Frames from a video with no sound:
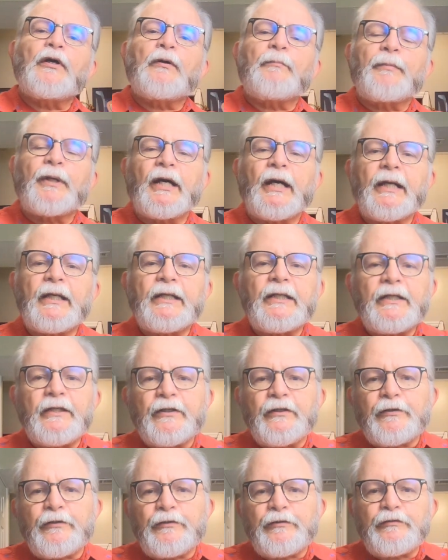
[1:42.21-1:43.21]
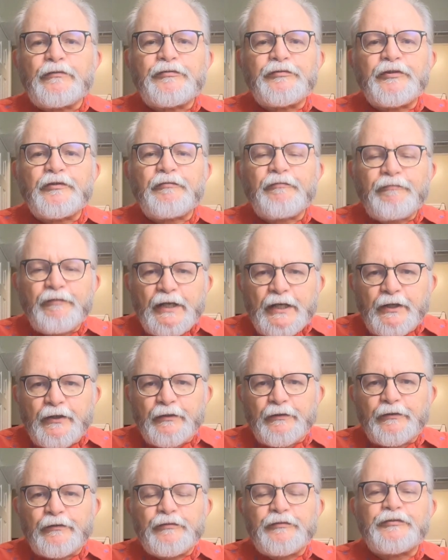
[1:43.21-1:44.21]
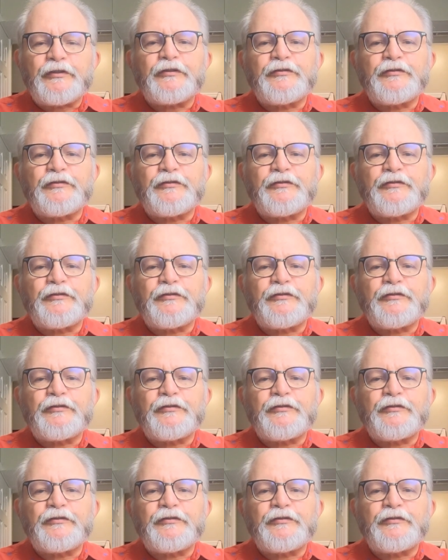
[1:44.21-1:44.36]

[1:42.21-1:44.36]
my Ears to Fingers